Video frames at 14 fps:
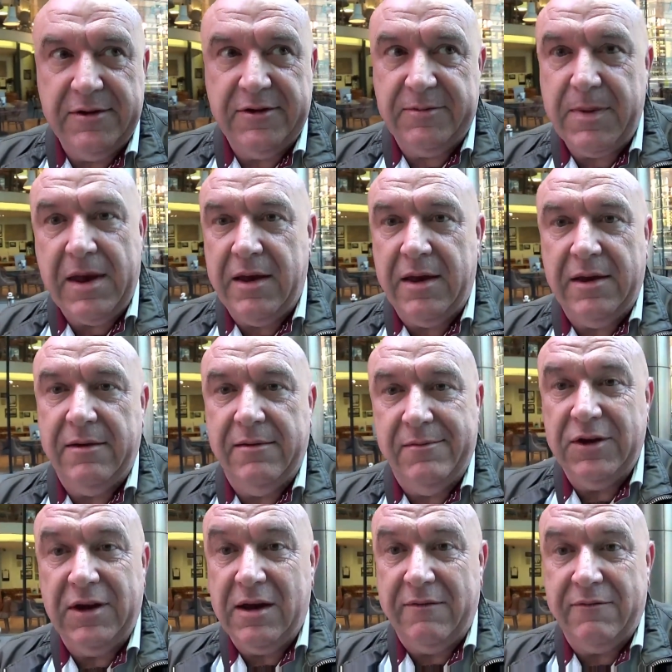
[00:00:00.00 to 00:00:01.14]
spare
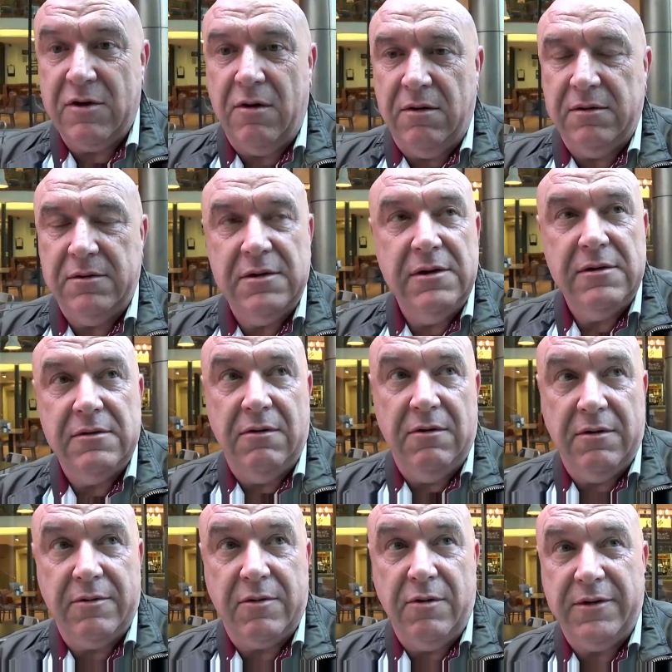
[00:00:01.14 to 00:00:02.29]
money I've got
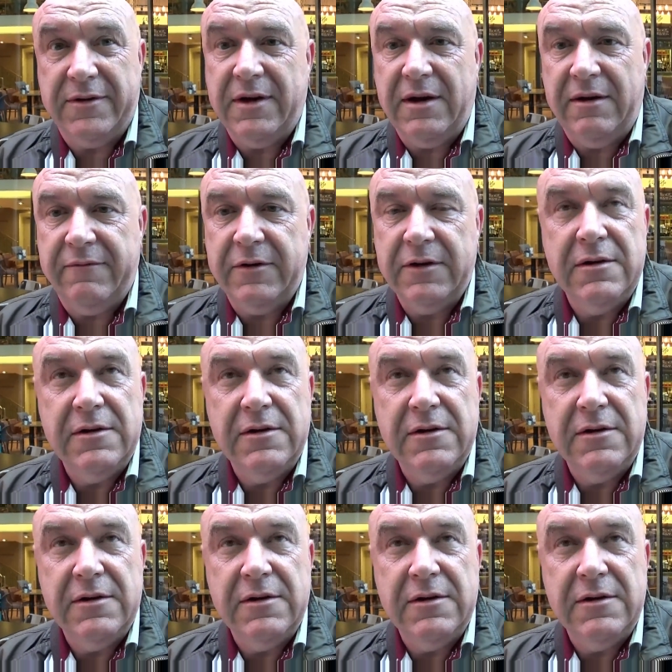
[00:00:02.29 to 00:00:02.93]
or going to have